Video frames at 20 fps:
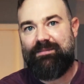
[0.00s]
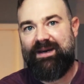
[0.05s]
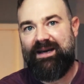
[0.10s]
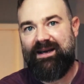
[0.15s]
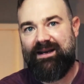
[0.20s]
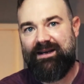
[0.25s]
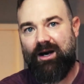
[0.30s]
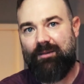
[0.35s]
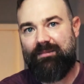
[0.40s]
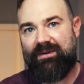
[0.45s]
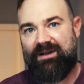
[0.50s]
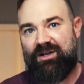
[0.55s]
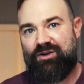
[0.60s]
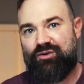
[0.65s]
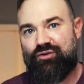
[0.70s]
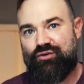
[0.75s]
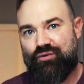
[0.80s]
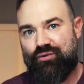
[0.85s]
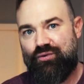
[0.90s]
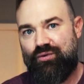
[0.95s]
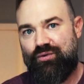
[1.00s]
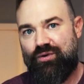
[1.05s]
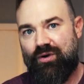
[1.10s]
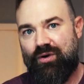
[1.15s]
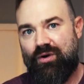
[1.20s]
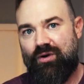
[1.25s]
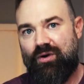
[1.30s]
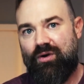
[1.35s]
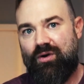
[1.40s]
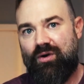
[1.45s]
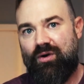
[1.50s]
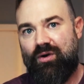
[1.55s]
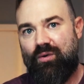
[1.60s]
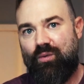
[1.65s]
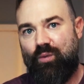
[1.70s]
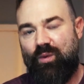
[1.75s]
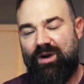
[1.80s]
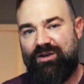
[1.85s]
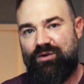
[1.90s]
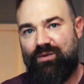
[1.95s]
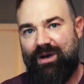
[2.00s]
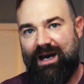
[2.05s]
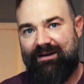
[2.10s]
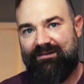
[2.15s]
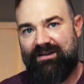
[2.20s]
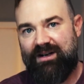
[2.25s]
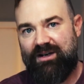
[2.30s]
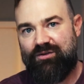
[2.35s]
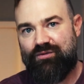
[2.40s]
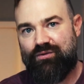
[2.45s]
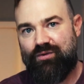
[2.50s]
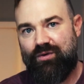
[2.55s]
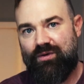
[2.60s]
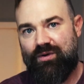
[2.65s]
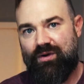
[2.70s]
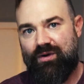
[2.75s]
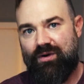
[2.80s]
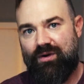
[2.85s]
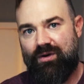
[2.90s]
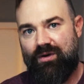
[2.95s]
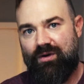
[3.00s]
pick up an intruder when you have an intruder.